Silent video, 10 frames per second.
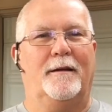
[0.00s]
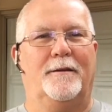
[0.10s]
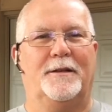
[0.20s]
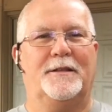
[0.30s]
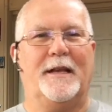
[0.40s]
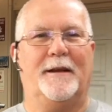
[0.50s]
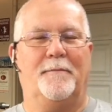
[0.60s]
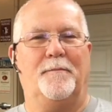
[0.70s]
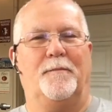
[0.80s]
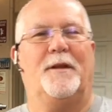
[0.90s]
Let's see,
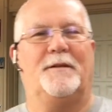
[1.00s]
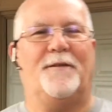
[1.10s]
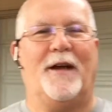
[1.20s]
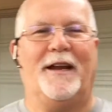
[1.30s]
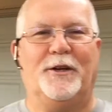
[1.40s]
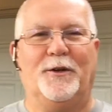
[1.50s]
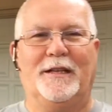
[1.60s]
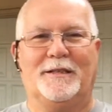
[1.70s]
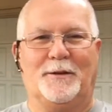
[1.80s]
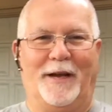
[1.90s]
let's see if I can do
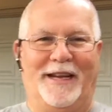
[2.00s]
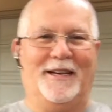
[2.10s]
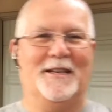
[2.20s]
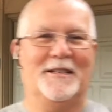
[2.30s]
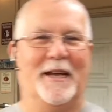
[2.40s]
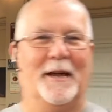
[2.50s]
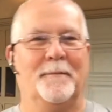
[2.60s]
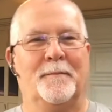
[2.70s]
this the way he does that.